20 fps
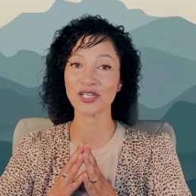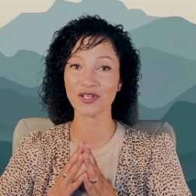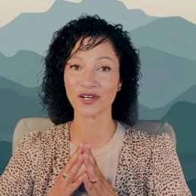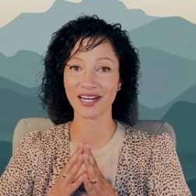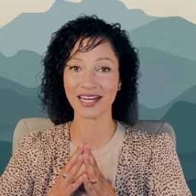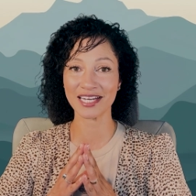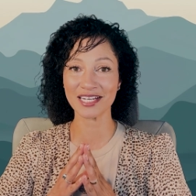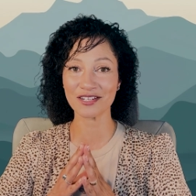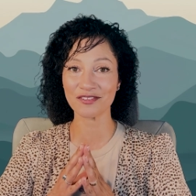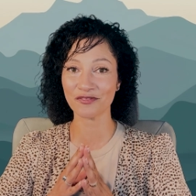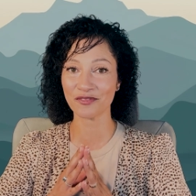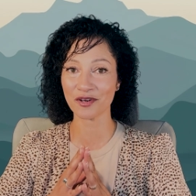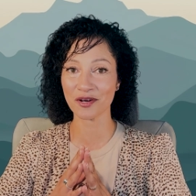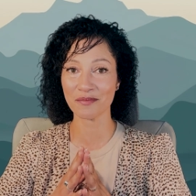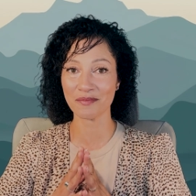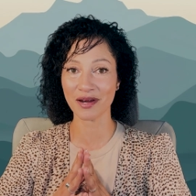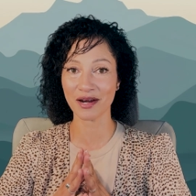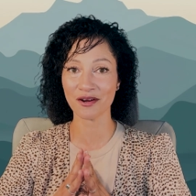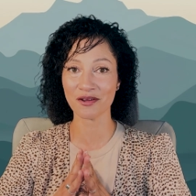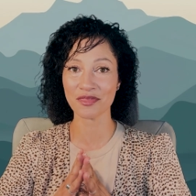trained for a
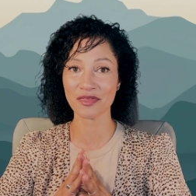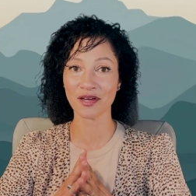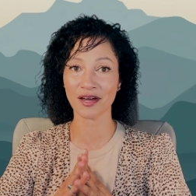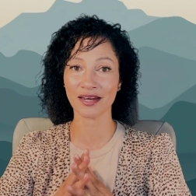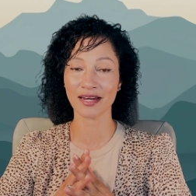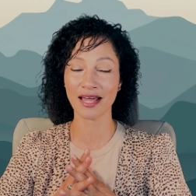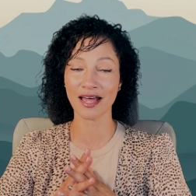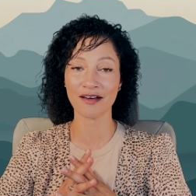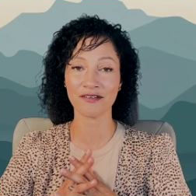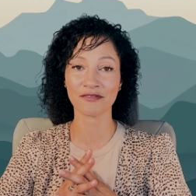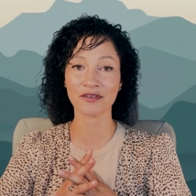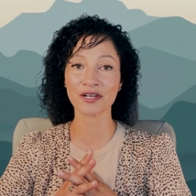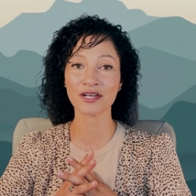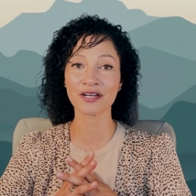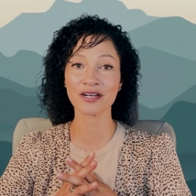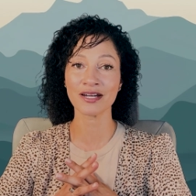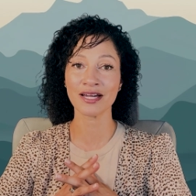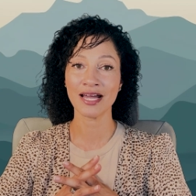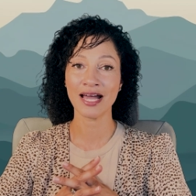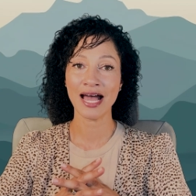marathon
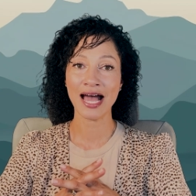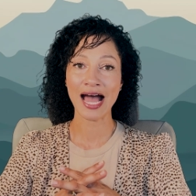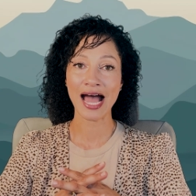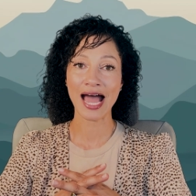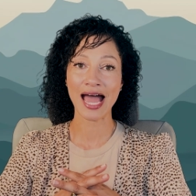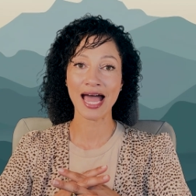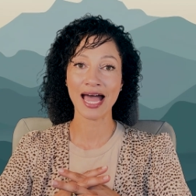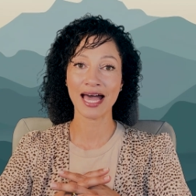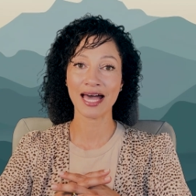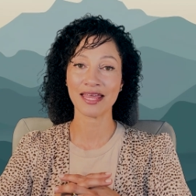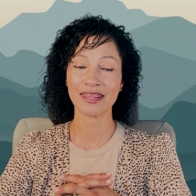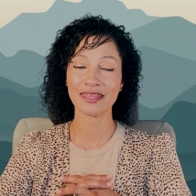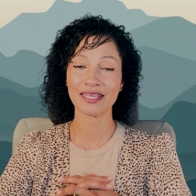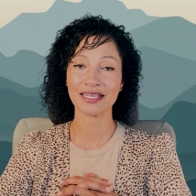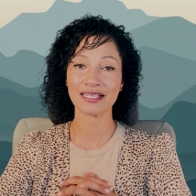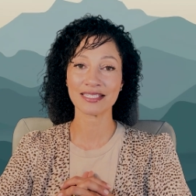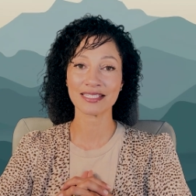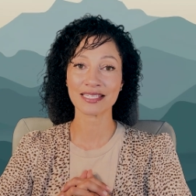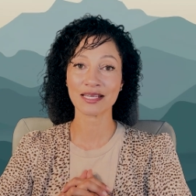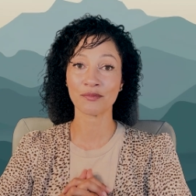ever, and
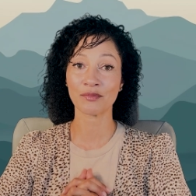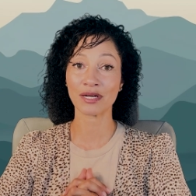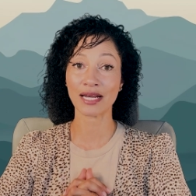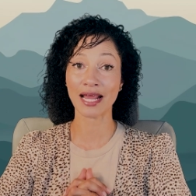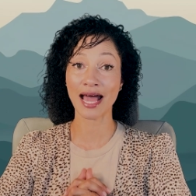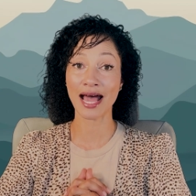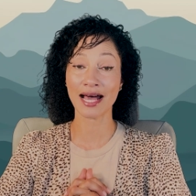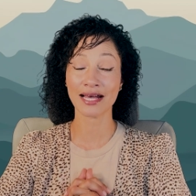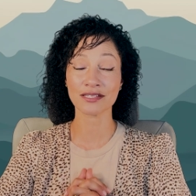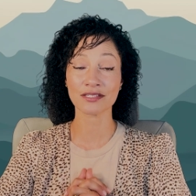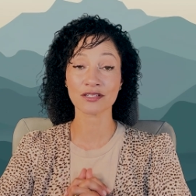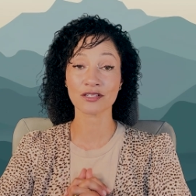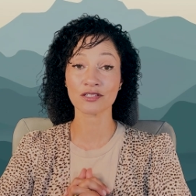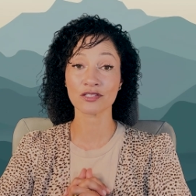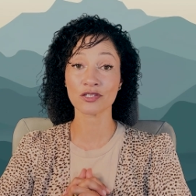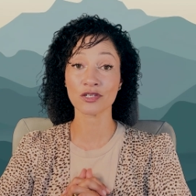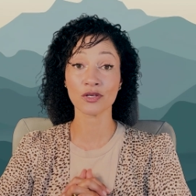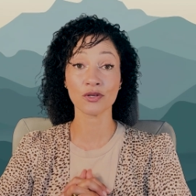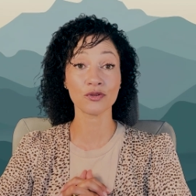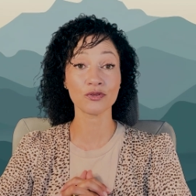then someone
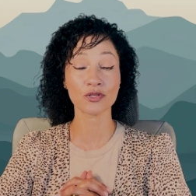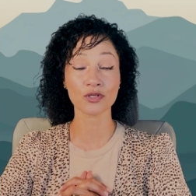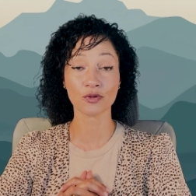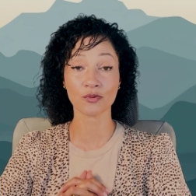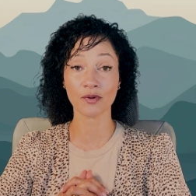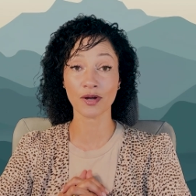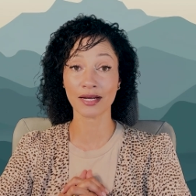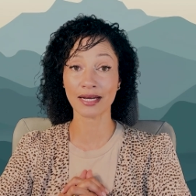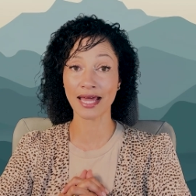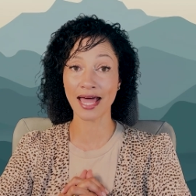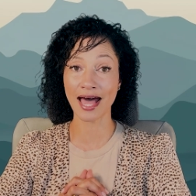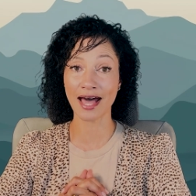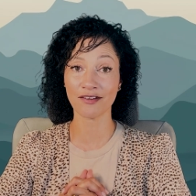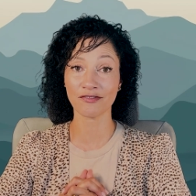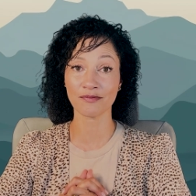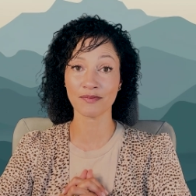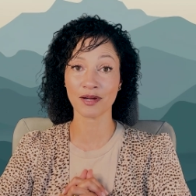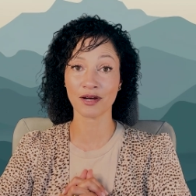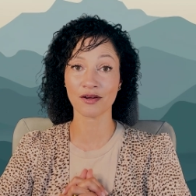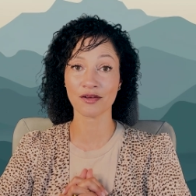asks you to run a
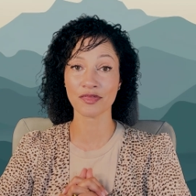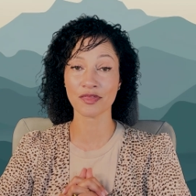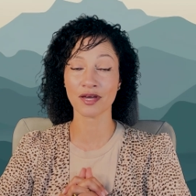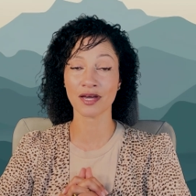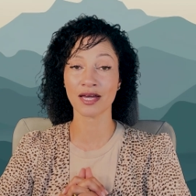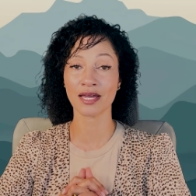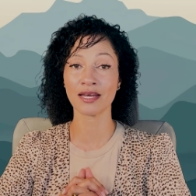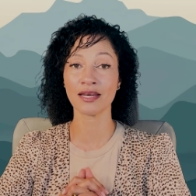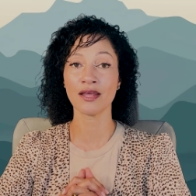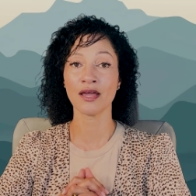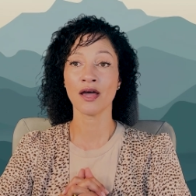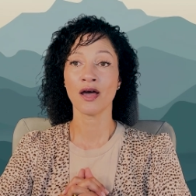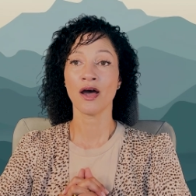half marathon,